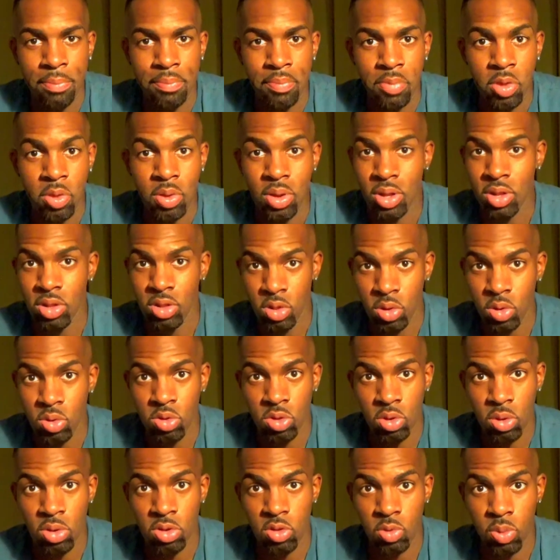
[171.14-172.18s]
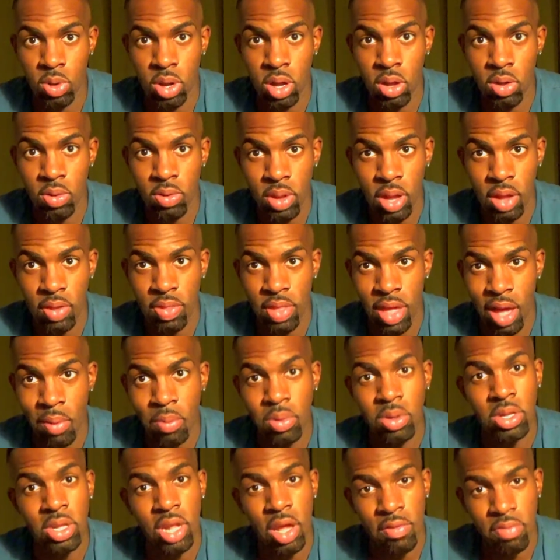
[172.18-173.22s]
you can do so as well, and that
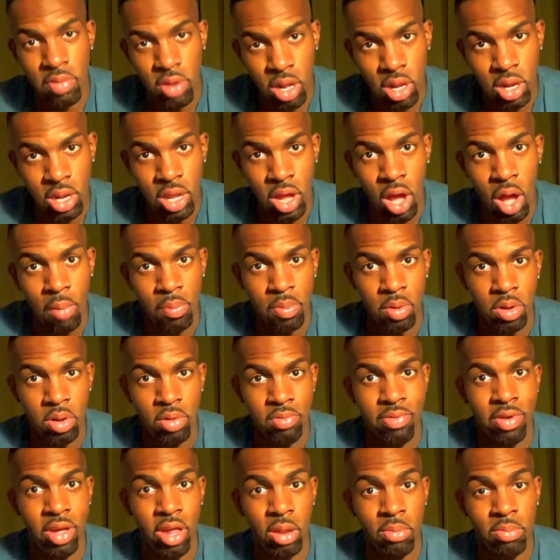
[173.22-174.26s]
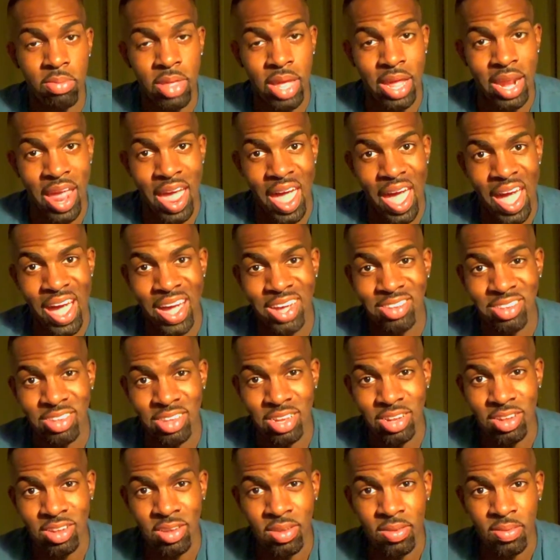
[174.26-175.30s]
would definitely help you develop that accent.
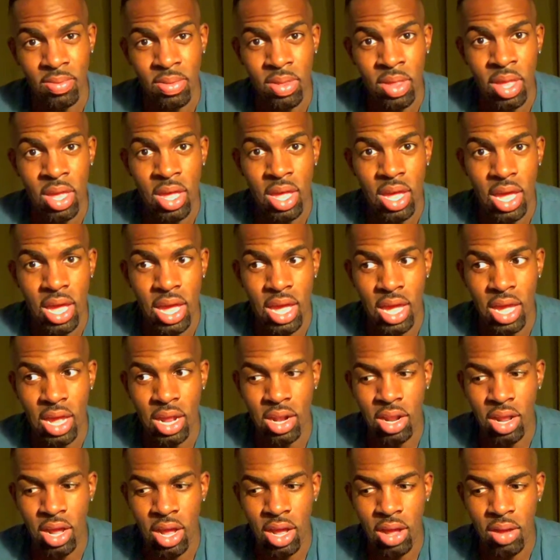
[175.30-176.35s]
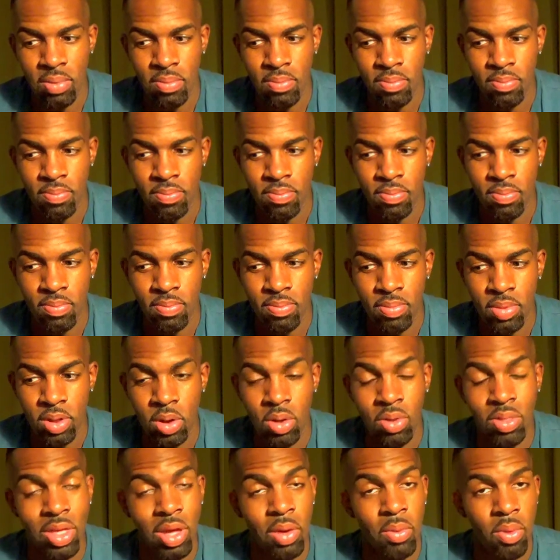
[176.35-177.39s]
And
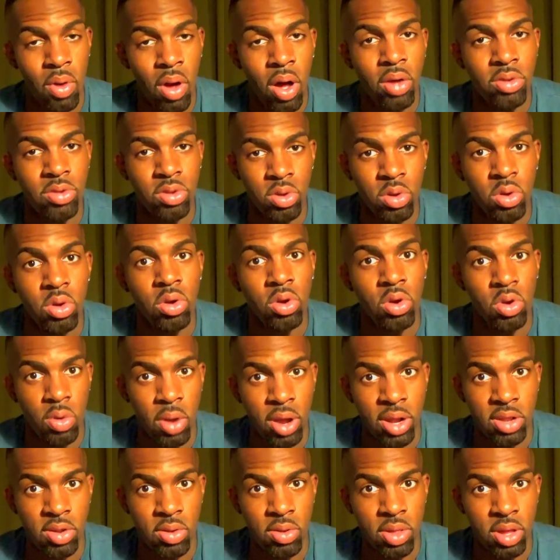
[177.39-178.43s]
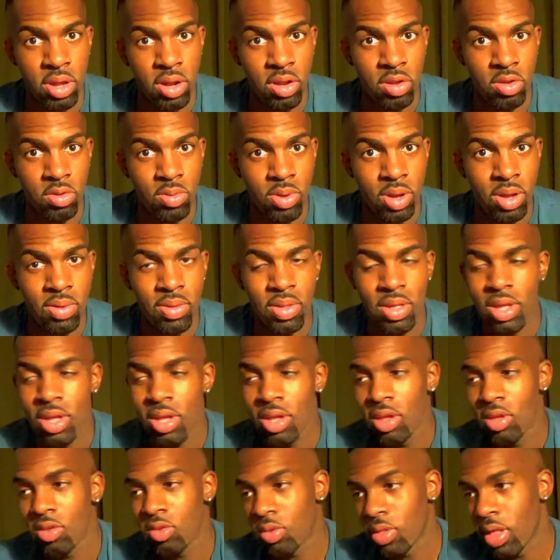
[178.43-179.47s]
they will also correct you there as well.
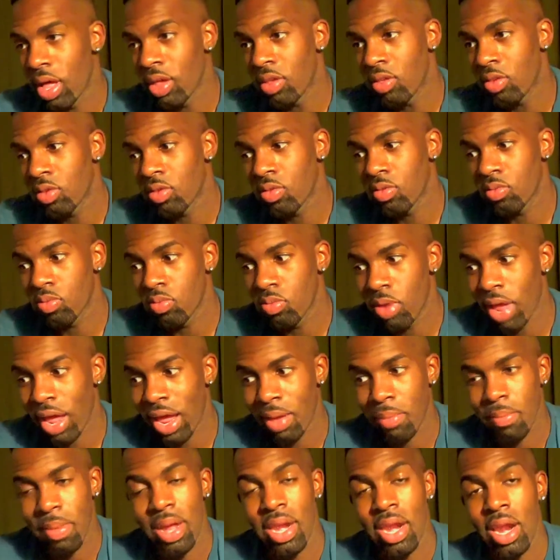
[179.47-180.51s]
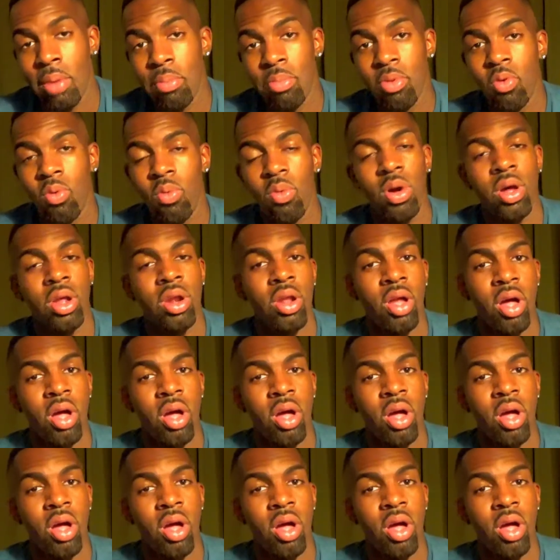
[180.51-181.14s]
So that's like my number 1